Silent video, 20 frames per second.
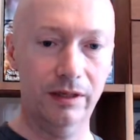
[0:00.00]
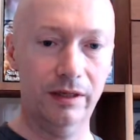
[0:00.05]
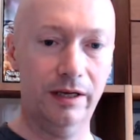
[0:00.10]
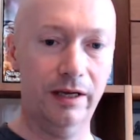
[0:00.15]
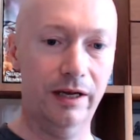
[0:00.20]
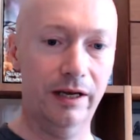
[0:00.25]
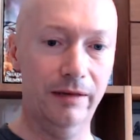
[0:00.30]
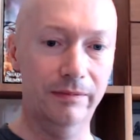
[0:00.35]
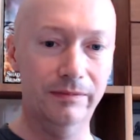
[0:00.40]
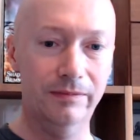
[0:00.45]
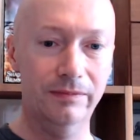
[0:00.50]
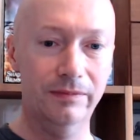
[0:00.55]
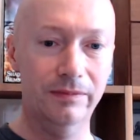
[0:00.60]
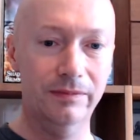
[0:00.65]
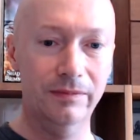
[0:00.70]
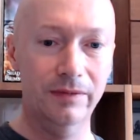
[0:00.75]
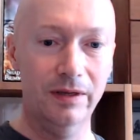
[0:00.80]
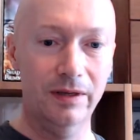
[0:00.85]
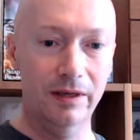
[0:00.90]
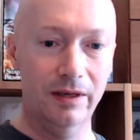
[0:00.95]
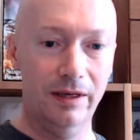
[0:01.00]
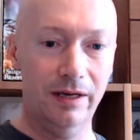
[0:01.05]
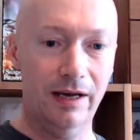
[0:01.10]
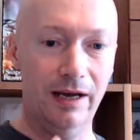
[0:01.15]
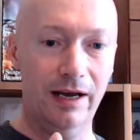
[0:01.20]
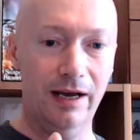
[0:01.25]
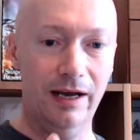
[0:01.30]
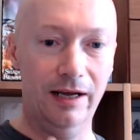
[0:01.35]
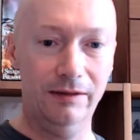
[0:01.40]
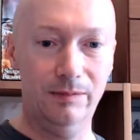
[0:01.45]

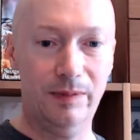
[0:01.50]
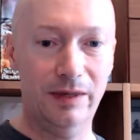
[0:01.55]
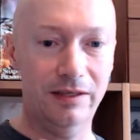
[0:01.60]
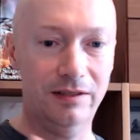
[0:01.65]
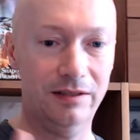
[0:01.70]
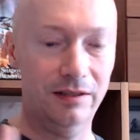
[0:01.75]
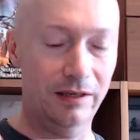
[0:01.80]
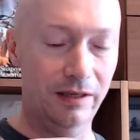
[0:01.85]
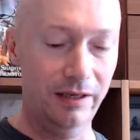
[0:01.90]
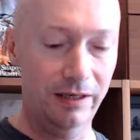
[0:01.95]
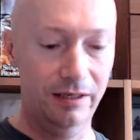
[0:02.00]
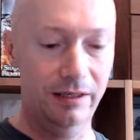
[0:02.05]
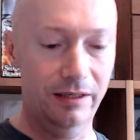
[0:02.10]
and basically